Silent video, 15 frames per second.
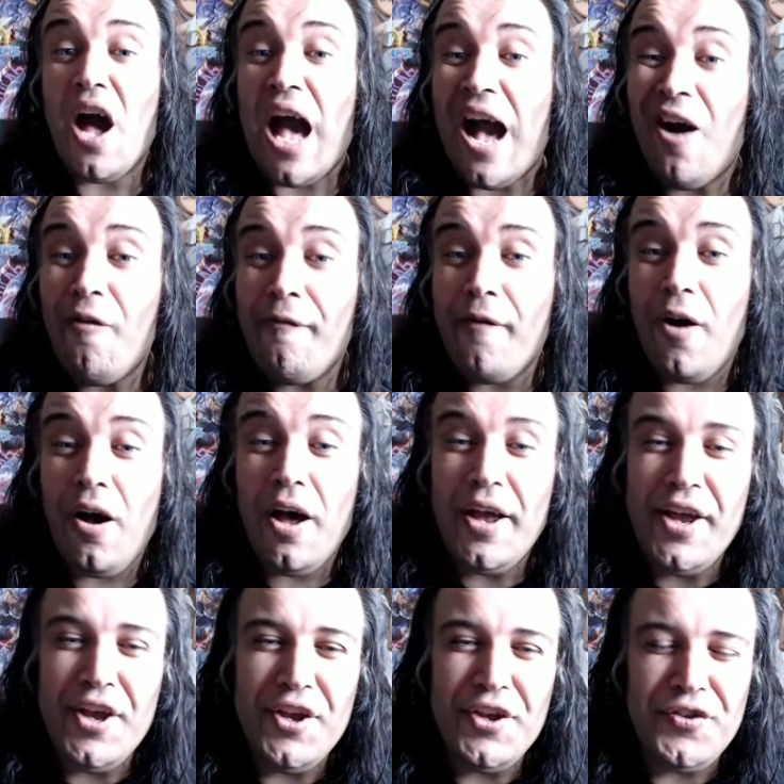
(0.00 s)
Alpha
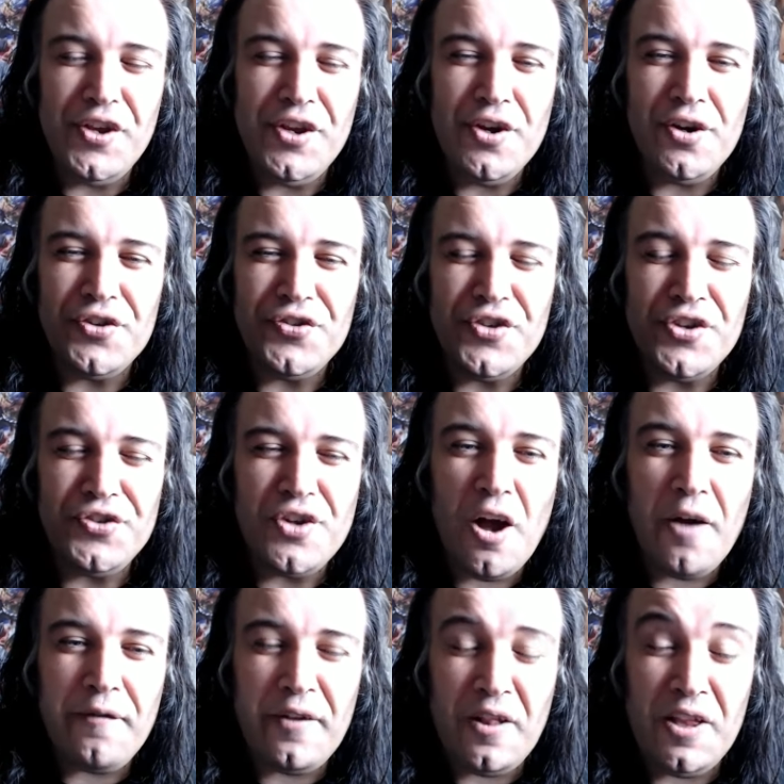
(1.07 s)
is the younger sister
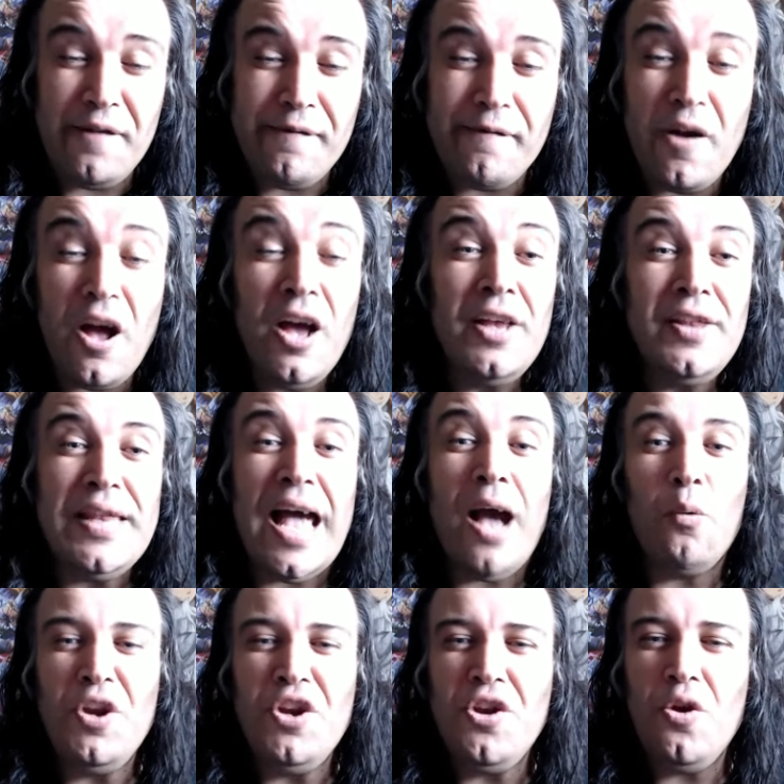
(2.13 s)
of Khalifa. Now,
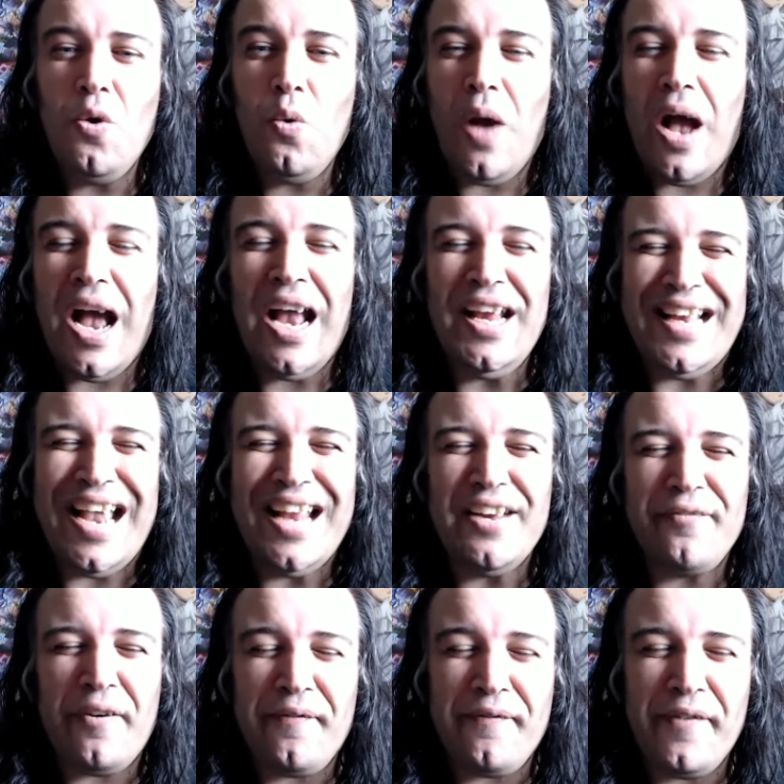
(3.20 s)
we knew, I kind
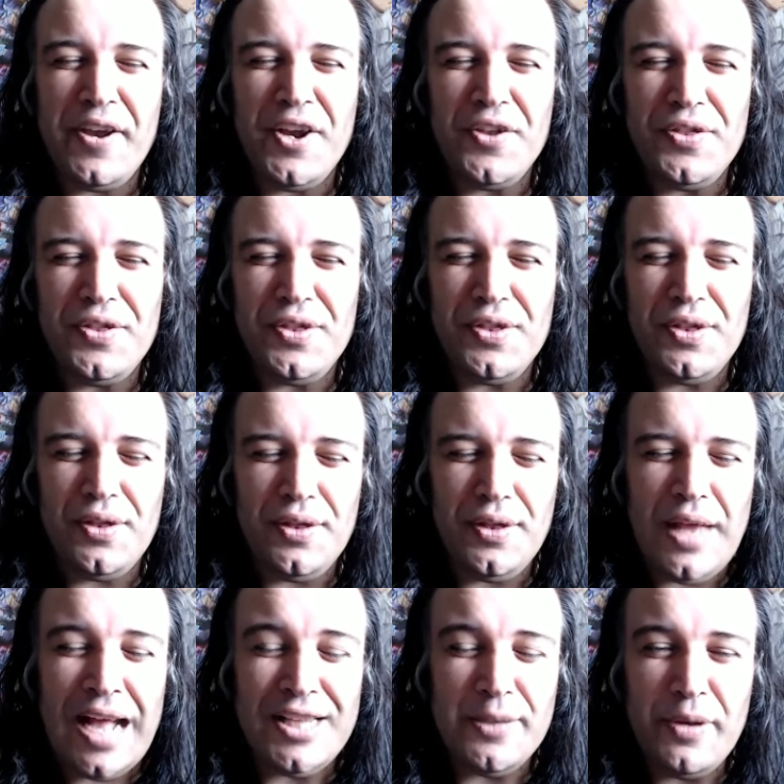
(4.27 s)
of figured
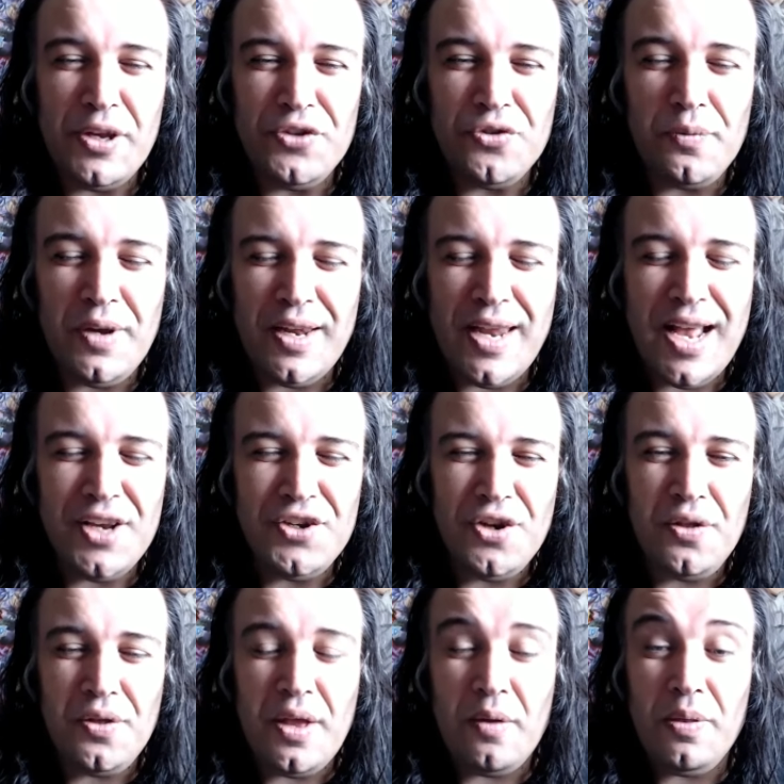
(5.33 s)
there had to be some
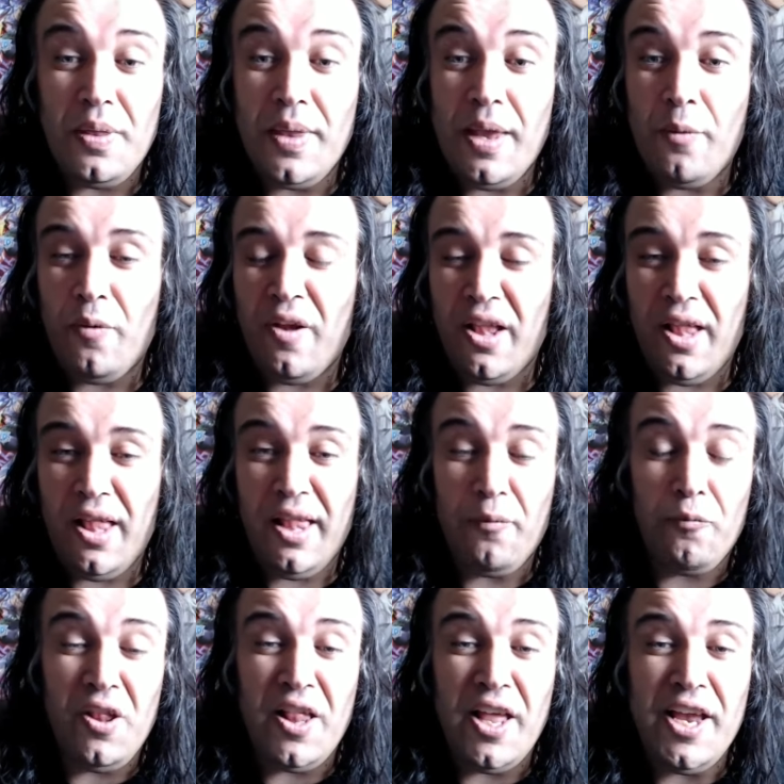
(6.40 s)
connection that they were
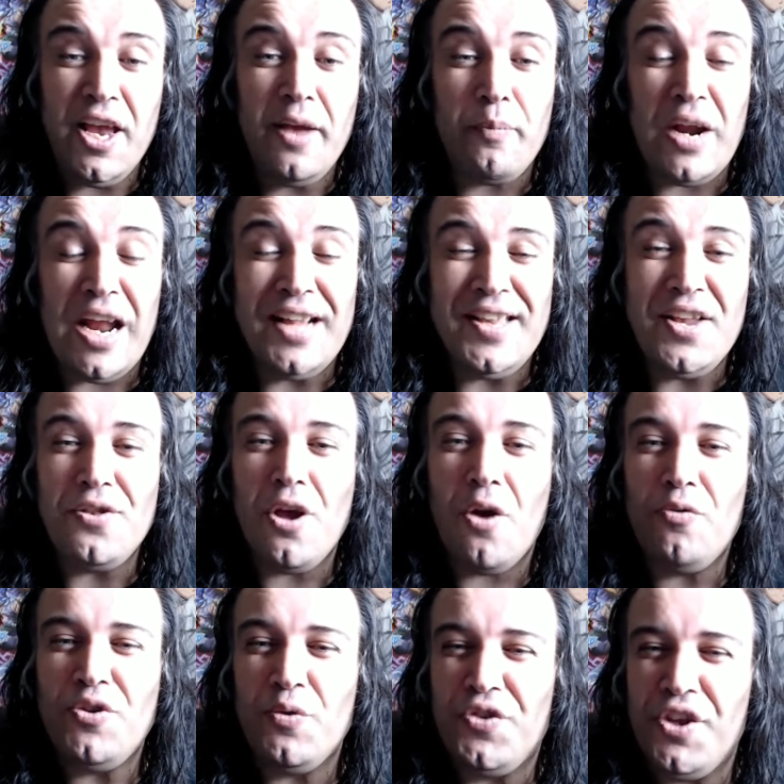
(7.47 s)
related, but I didn't know
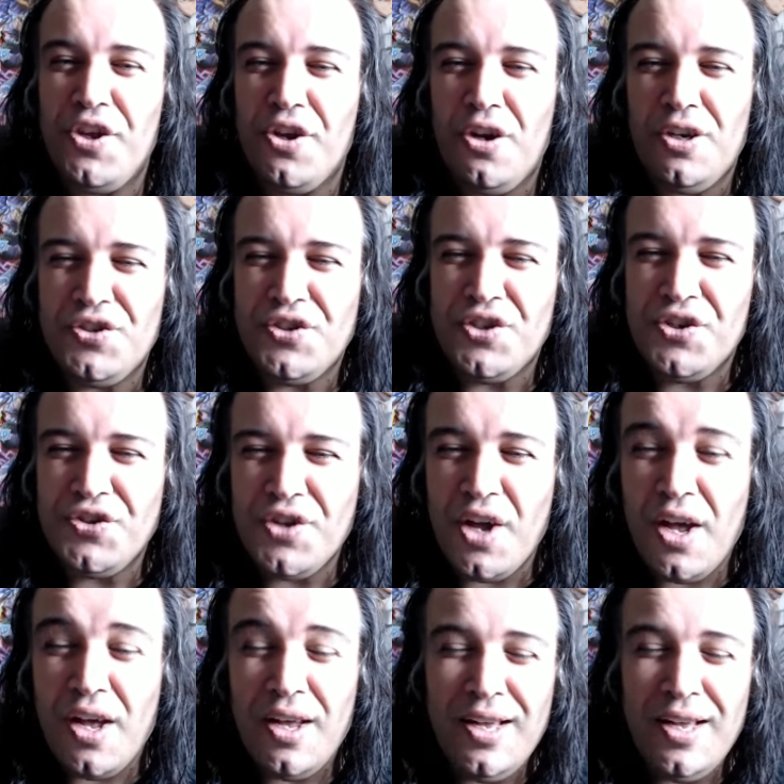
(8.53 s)
she was the younger sister.